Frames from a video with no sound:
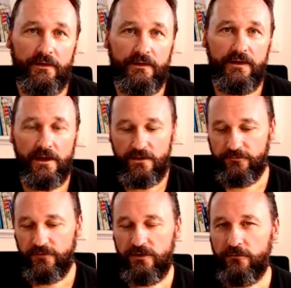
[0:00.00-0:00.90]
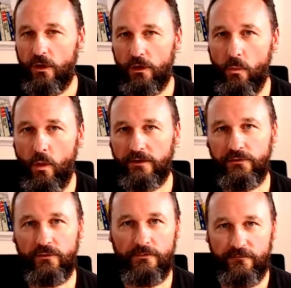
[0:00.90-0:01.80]
You know, you've got to want to
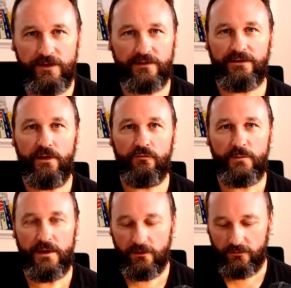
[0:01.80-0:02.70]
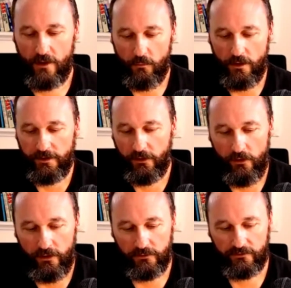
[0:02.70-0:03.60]
do it for yourself, because what you
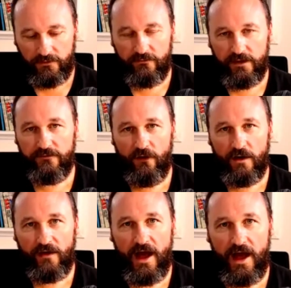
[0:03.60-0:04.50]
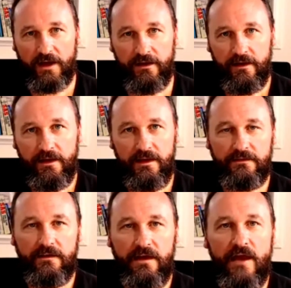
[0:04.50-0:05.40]
learn on 75 hard
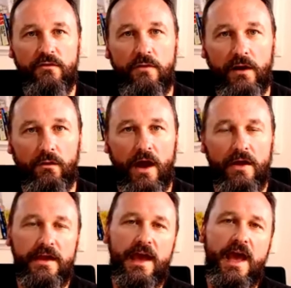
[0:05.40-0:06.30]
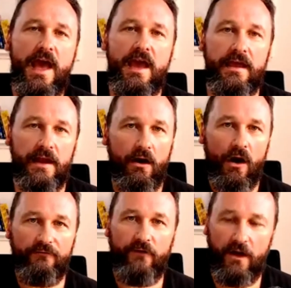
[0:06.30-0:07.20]
is everyone will go, yeah, you know,
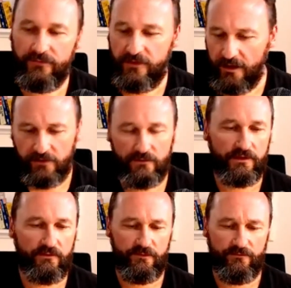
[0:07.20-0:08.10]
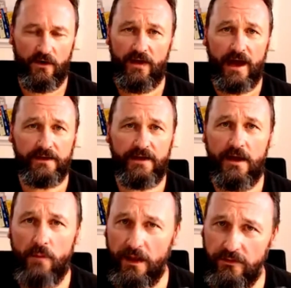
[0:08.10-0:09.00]
high fives. You're going to do 75 hard. Day
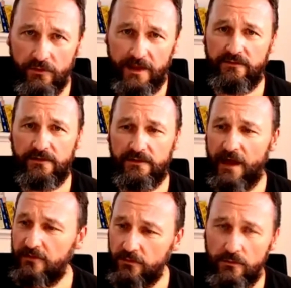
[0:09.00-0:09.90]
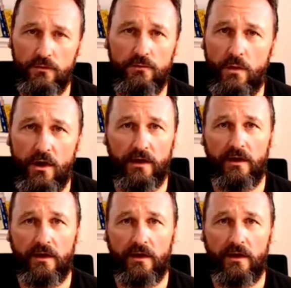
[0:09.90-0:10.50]
1, you're a legend. Day 2, good work.